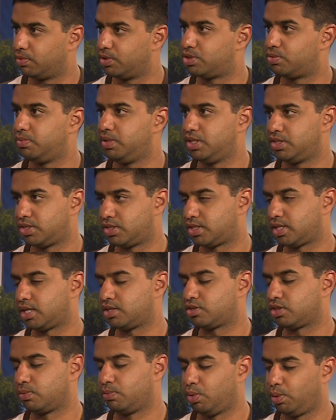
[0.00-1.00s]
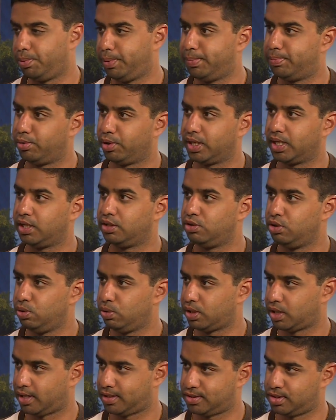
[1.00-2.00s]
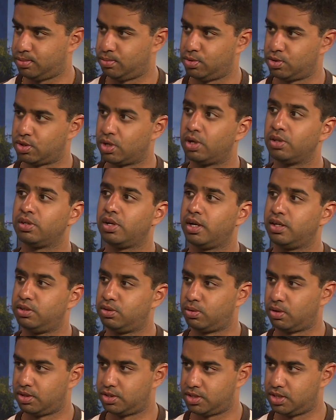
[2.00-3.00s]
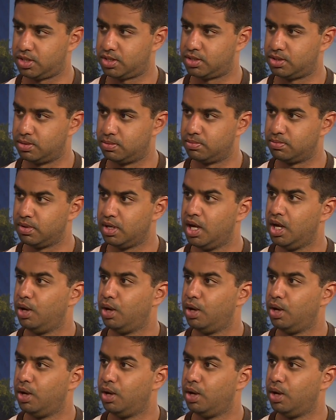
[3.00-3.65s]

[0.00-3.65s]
which means essentially we'll be bringing new customers online to our system